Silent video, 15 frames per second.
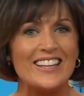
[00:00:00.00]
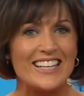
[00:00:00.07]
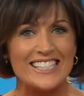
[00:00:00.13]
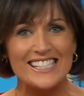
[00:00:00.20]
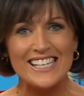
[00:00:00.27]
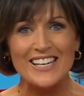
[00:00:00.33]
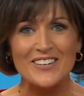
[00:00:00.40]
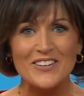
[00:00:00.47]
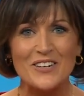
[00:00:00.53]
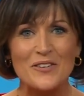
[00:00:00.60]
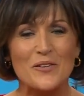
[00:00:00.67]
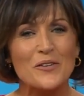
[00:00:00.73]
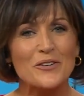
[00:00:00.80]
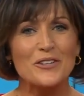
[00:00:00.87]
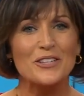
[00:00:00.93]
now, they say you
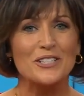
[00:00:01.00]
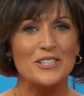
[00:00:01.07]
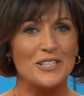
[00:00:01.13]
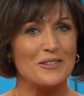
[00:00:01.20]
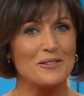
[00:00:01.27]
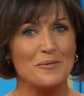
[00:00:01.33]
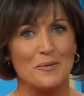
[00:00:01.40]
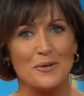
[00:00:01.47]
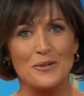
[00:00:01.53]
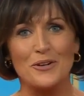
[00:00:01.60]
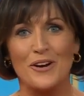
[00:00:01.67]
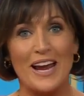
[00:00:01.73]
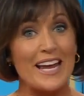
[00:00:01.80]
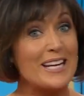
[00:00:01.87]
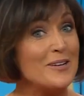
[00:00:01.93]
can order the
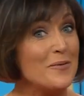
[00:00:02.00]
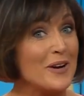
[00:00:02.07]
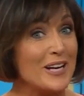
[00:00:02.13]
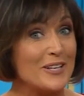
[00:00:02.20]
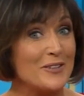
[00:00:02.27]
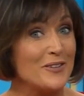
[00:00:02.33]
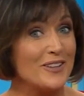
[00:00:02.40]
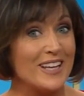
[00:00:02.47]
cheeseburger any way you